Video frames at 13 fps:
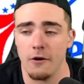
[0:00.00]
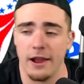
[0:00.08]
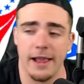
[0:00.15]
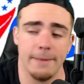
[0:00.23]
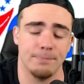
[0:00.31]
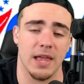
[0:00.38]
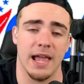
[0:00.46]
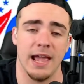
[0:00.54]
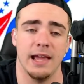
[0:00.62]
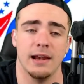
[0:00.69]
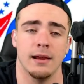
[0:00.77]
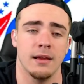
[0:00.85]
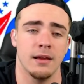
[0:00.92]
right.
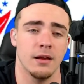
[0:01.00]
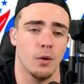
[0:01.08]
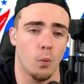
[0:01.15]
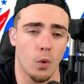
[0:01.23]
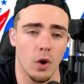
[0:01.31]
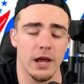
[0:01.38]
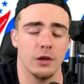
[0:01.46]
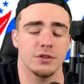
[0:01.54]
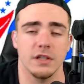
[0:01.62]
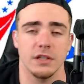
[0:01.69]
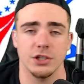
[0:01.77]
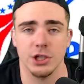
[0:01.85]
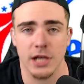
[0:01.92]
And what else
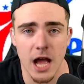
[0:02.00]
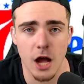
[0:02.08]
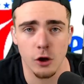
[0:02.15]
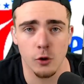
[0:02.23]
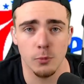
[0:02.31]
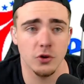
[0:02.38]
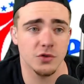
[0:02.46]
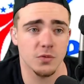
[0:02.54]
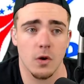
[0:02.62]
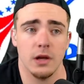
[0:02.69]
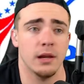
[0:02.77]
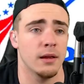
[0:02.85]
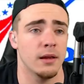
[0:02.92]
do the Chicago Bulls
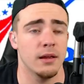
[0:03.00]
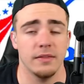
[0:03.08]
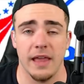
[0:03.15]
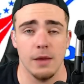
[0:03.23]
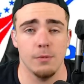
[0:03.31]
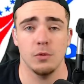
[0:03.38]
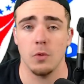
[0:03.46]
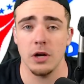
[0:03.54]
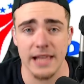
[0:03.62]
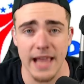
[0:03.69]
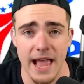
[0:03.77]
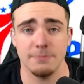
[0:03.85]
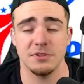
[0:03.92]
want? They would want
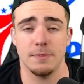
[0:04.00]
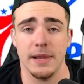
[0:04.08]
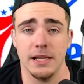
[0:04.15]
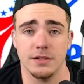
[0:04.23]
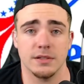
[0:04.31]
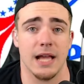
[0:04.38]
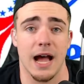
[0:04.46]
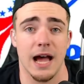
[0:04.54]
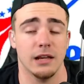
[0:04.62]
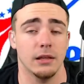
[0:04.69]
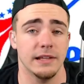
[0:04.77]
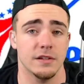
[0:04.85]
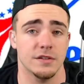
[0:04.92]
cap space, kind
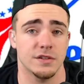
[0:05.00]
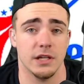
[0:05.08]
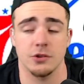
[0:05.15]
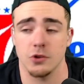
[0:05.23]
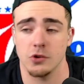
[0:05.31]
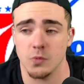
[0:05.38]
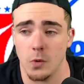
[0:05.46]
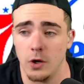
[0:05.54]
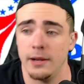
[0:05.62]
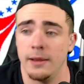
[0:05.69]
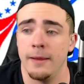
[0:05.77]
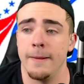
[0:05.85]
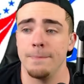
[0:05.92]
of like the Sixers
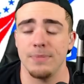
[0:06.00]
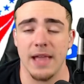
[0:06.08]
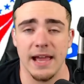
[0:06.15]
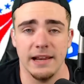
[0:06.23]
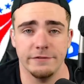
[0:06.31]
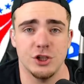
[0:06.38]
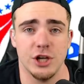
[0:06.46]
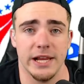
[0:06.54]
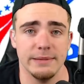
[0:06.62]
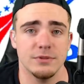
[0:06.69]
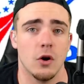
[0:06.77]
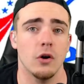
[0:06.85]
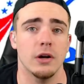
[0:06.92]
would. And if
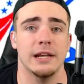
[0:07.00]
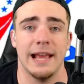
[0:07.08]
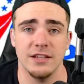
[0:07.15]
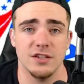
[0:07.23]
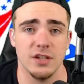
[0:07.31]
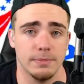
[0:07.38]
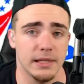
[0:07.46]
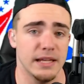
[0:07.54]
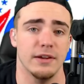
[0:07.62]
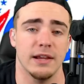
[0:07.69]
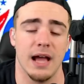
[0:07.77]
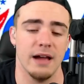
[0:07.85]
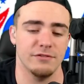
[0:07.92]
James Harden ends up
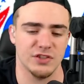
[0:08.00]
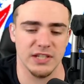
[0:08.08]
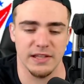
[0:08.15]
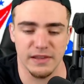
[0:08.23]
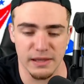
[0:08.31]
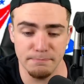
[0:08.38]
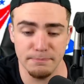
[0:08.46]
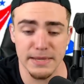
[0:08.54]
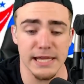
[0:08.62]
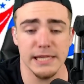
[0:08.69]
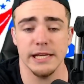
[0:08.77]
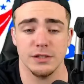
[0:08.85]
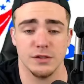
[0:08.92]
leaving, obviously in the
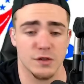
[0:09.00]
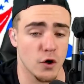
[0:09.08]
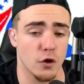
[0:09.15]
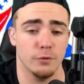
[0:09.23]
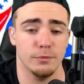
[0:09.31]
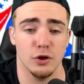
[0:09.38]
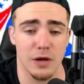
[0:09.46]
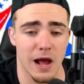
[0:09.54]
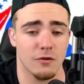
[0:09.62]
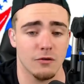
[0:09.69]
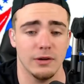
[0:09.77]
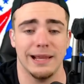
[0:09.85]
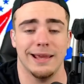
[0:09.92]
immediate term, you're not
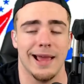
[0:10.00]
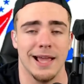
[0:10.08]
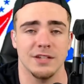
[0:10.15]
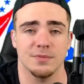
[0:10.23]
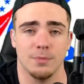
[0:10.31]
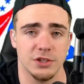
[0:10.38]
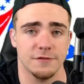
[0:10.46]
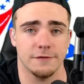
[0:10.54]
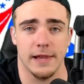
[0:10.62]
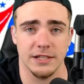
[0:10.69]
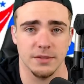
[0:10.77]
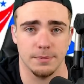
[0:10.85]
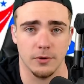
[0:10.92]
going to get as much
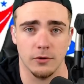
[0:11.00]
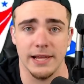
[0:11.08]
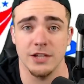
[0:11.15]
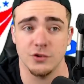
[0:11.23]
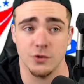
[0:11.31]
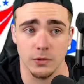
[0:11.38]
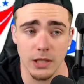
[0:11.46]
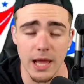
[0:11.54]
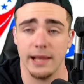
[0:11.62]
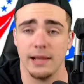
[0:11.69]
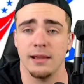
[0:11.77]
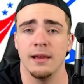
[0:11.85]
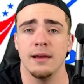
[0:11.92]
flexibility as you like